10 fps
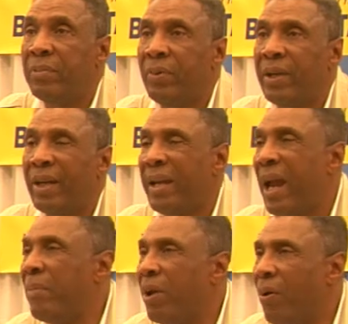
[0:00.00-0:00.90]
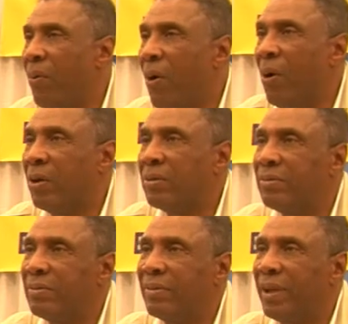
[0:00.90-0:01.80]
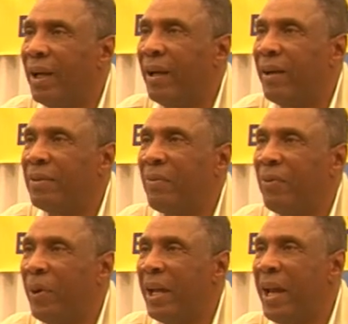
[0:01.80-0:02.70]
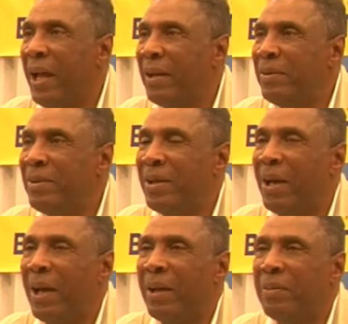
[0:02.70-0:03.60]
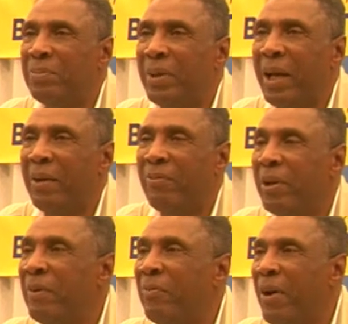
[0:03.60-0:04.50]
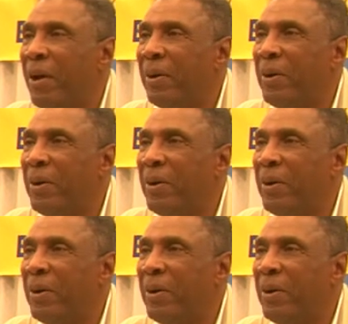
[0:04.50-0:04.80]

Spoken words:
doing a cameo role at the very end. I'm playing a freedom fighter